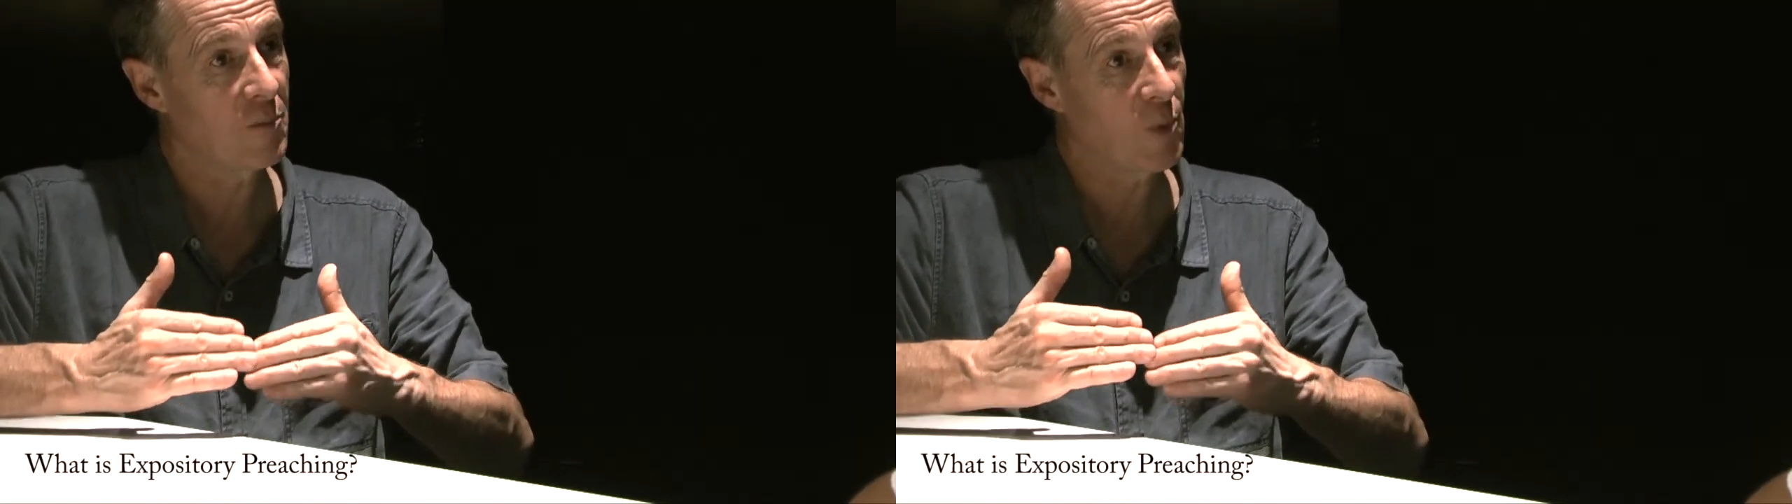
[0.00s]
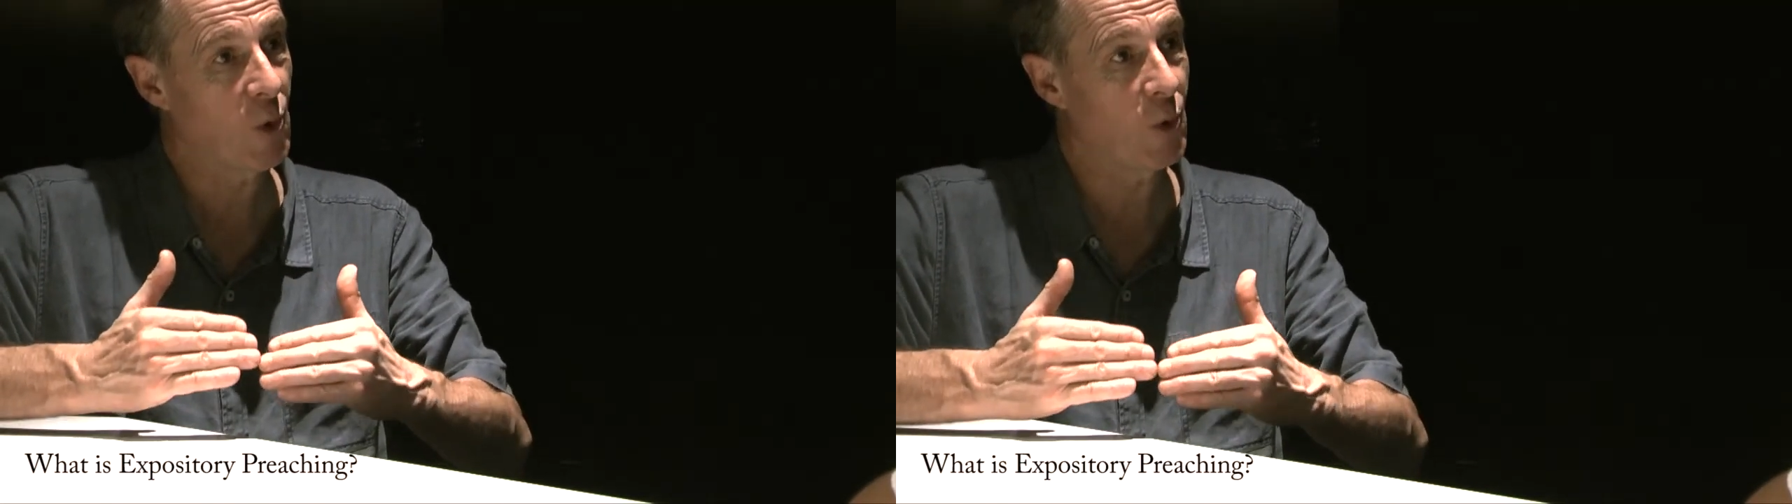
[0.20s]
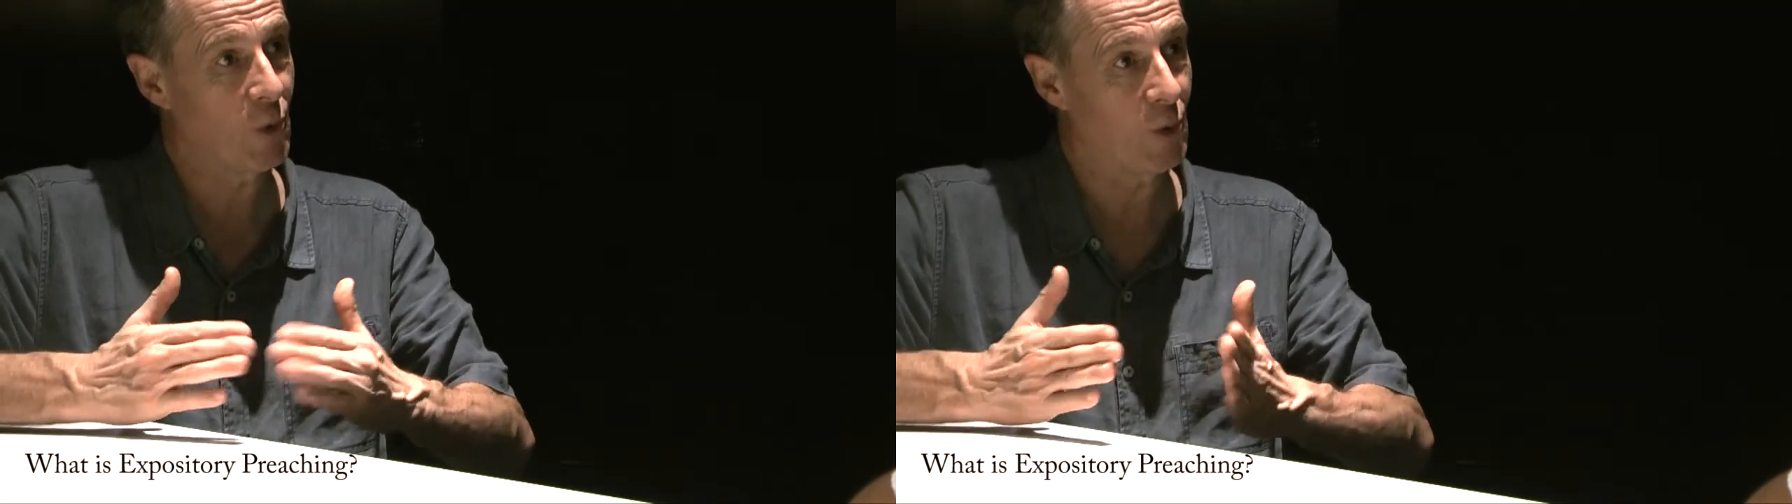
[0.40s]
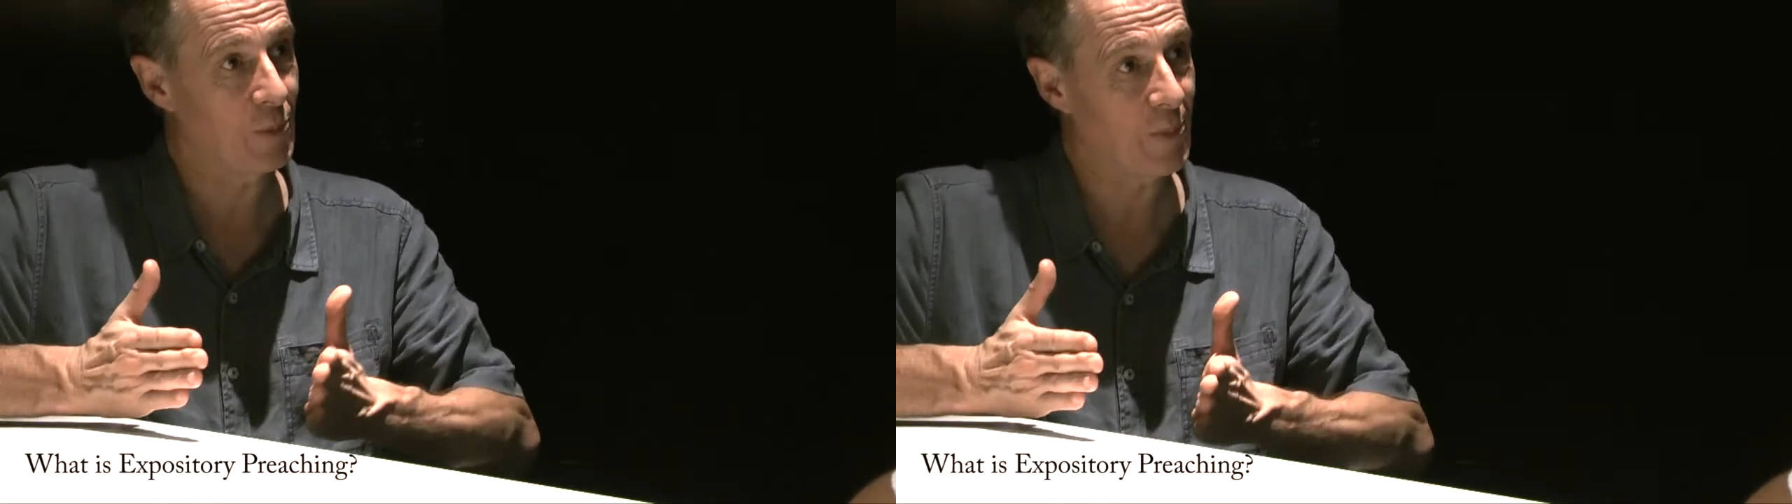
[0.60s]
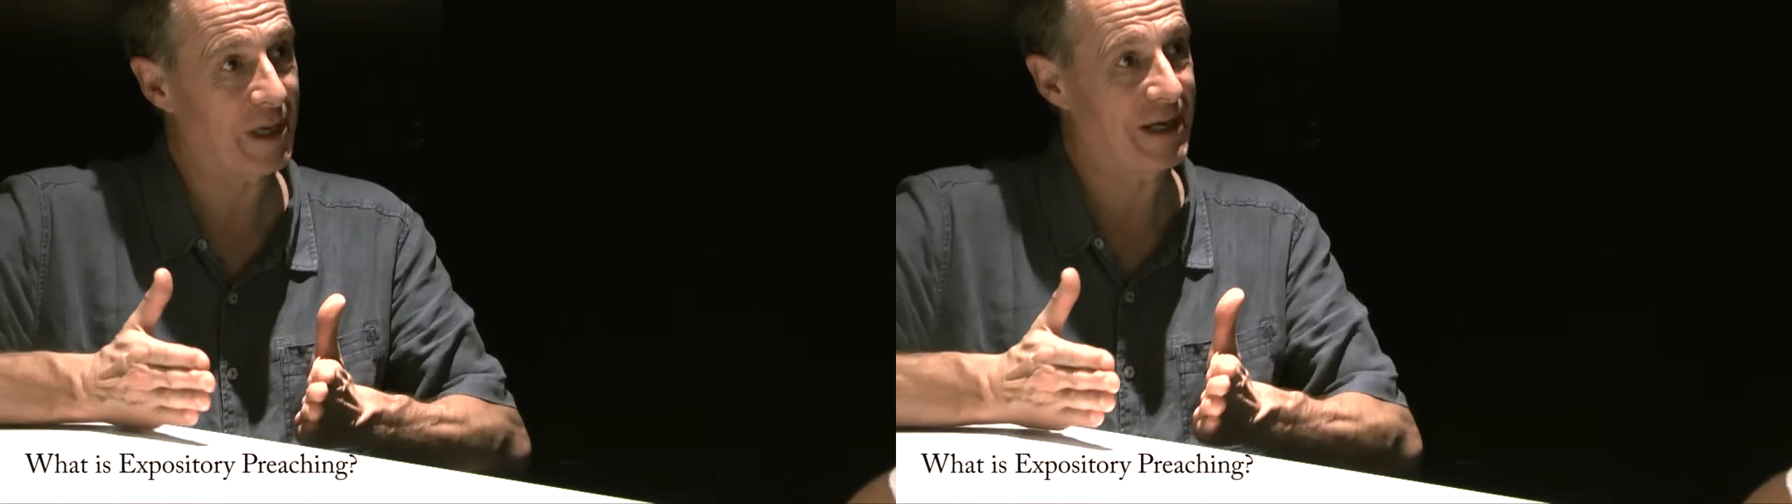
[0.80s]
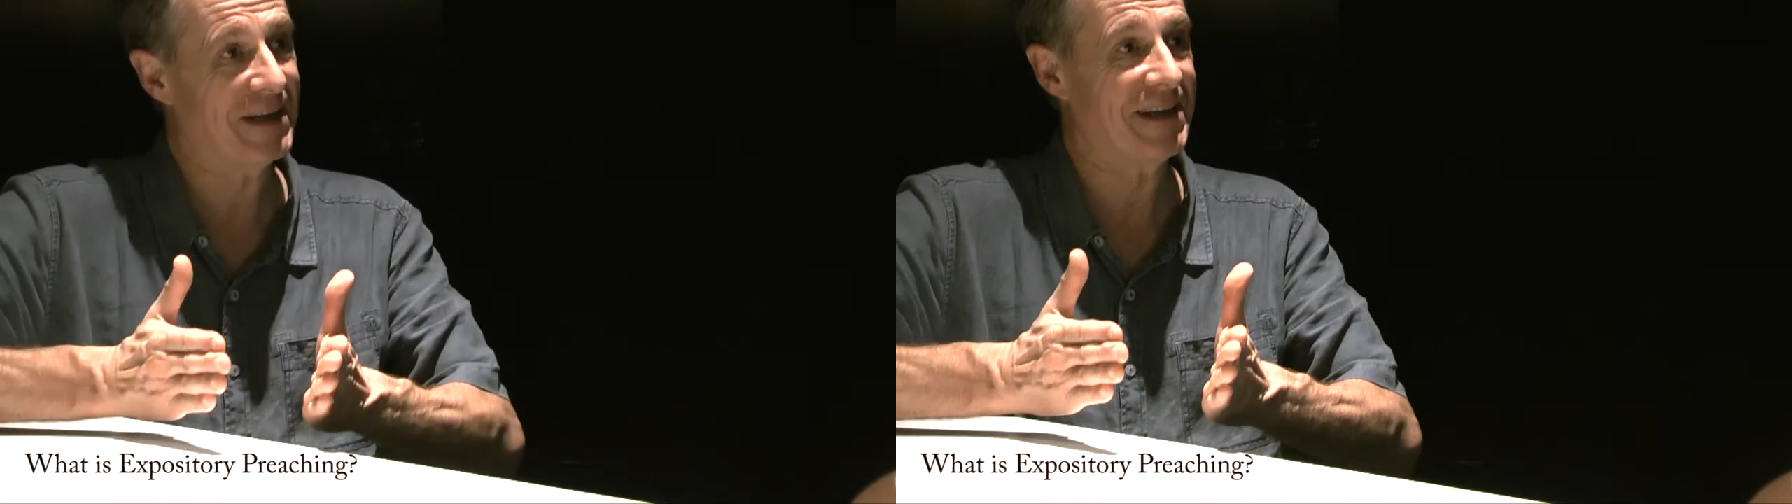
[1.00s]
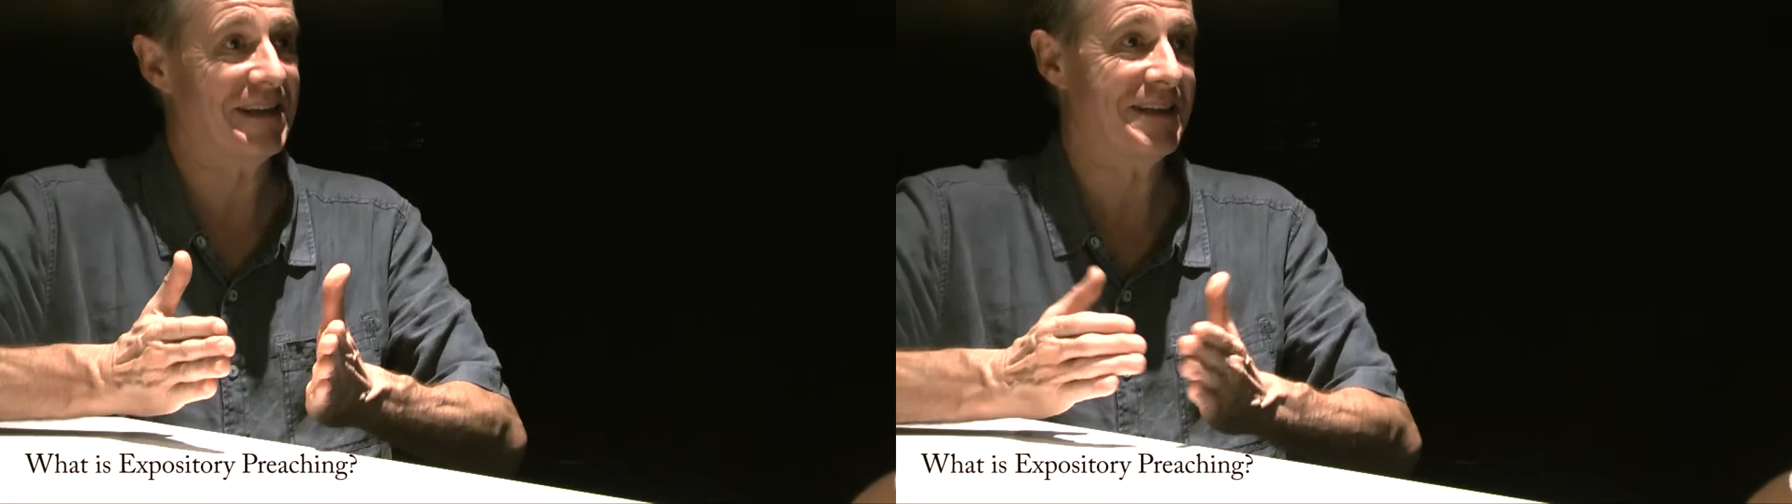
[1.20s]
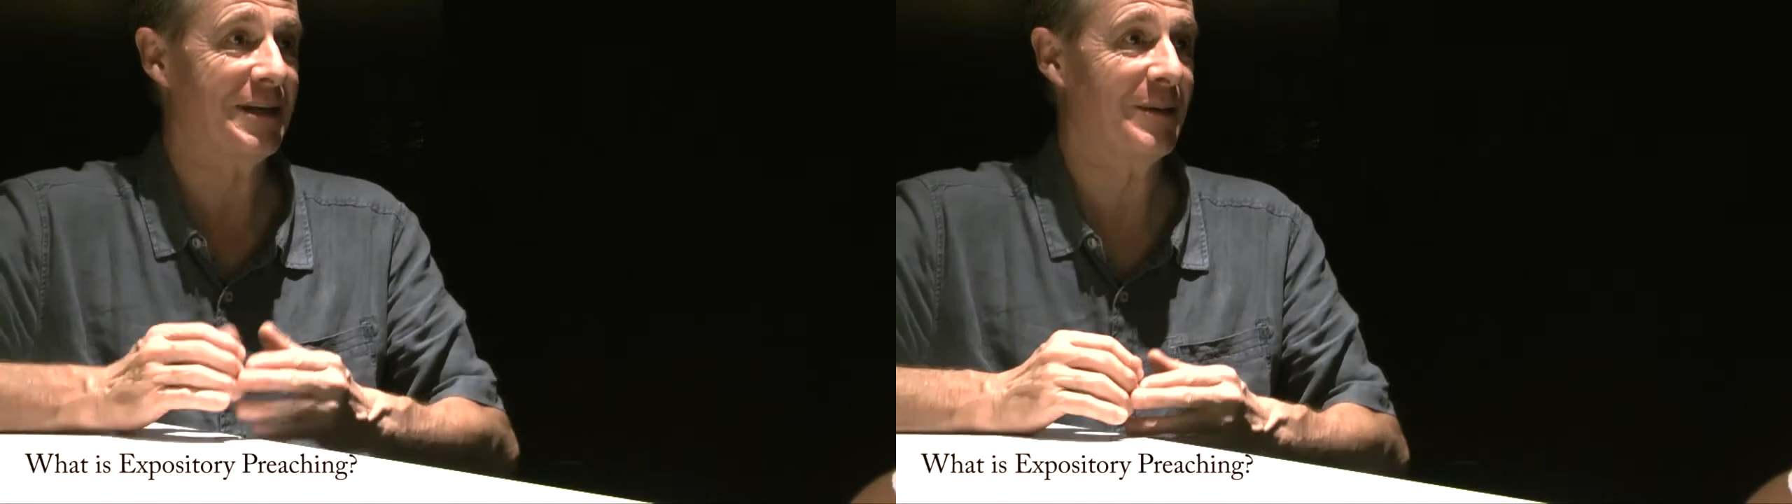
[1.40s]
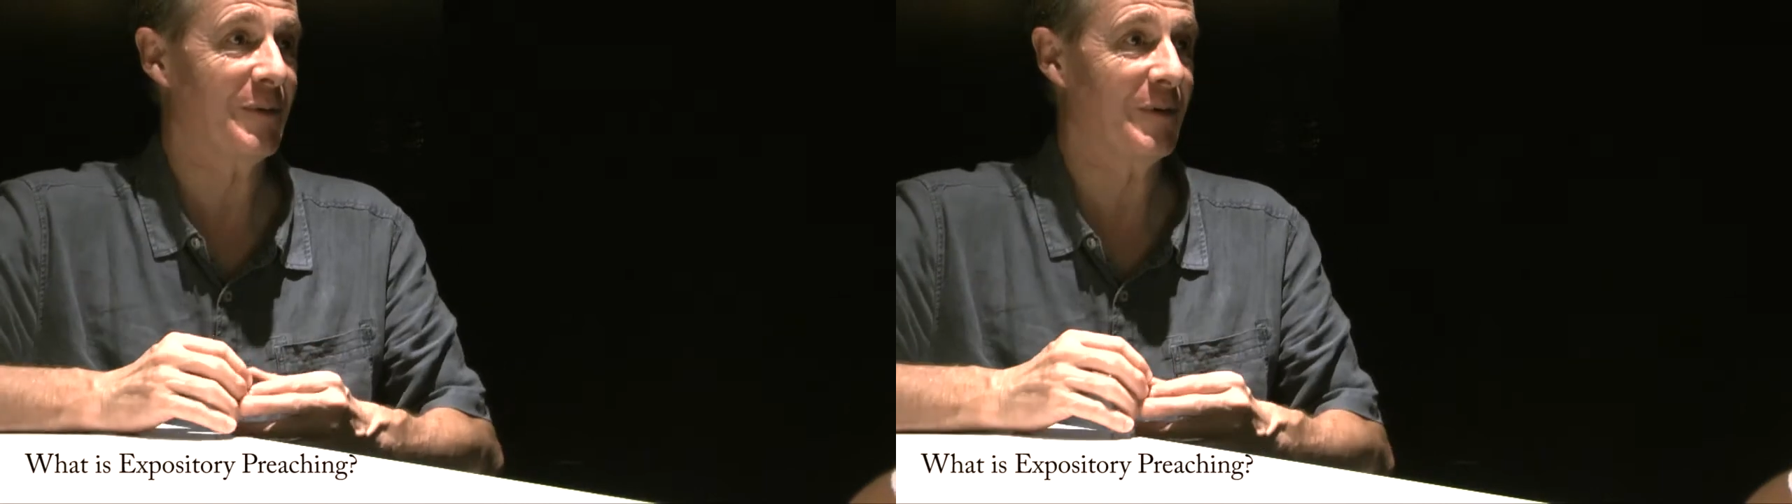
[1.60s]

Paul being lined up